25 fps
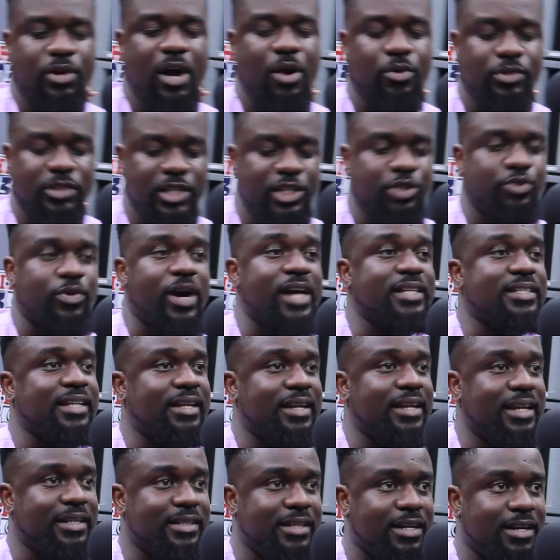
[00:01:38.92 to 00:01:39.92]
I would just write a
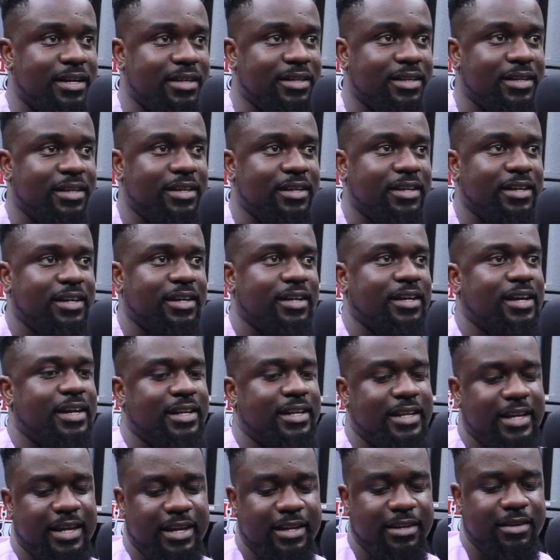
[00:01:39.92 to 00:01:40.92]
letter,
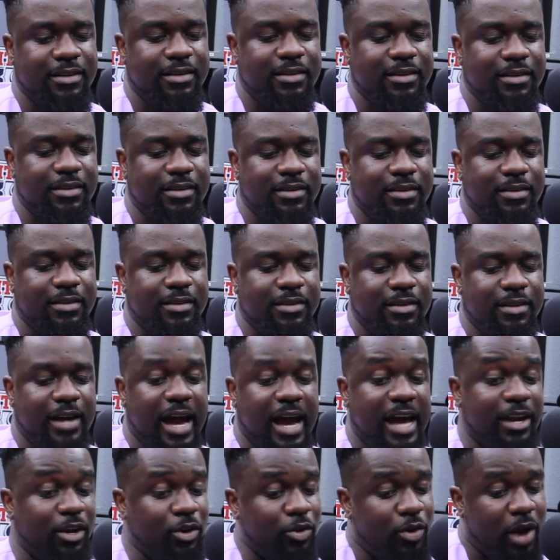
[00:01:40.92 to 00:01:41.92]
and then
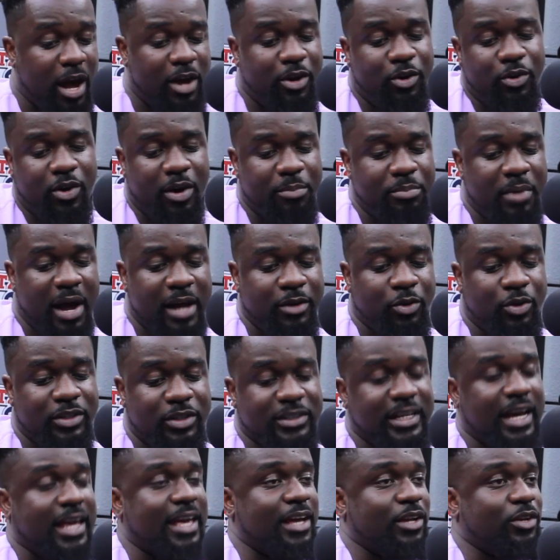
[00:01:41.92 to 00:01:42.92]
I don't know,
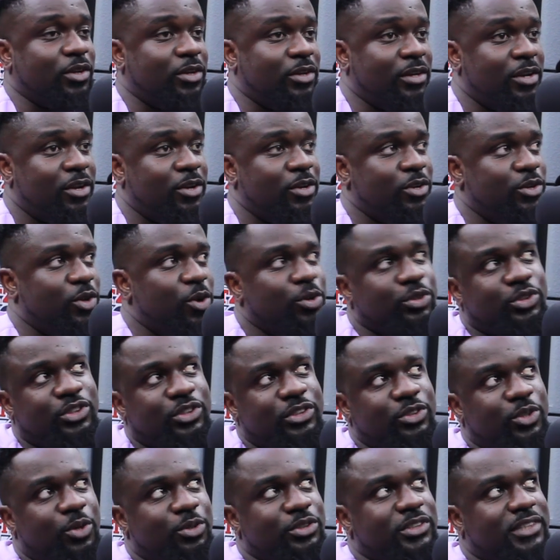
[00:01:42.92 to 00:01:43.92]
because I can't. Those
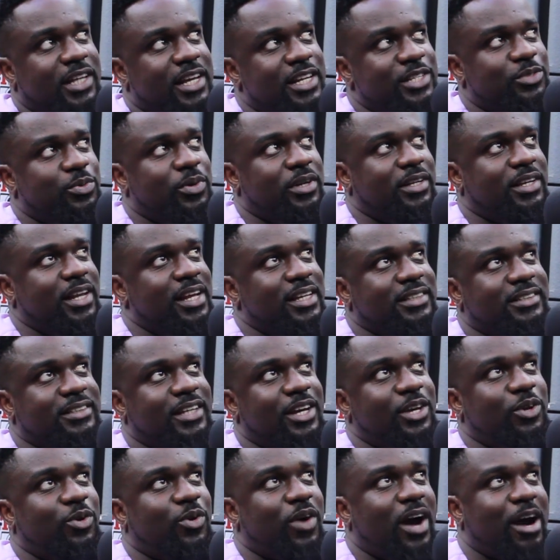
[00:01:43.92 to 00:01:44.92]
days were days
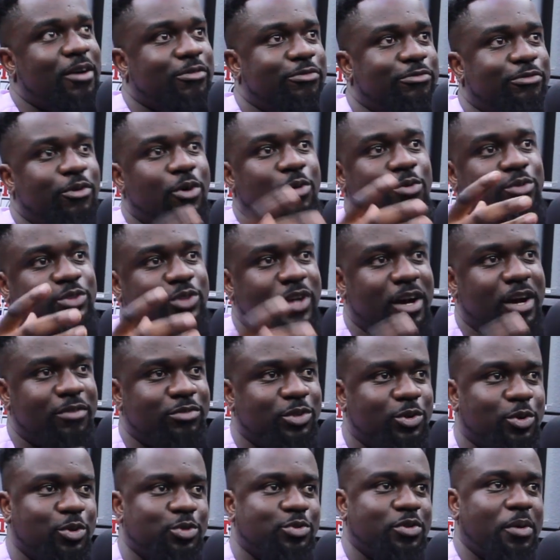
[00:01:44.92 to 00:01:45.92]
that you don't have phones. You have
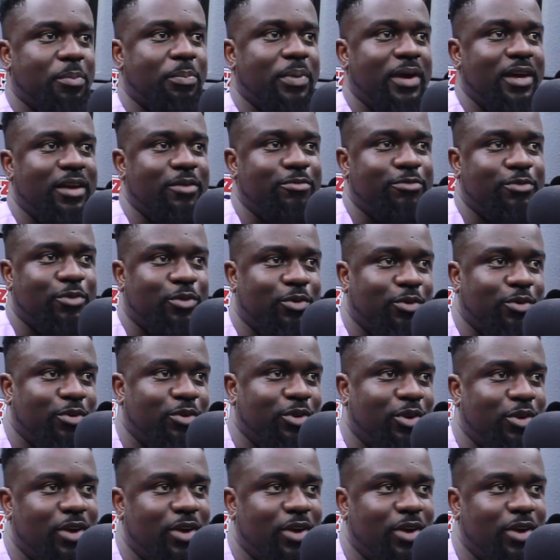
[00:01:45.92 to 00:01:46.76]
to go to a pay phone.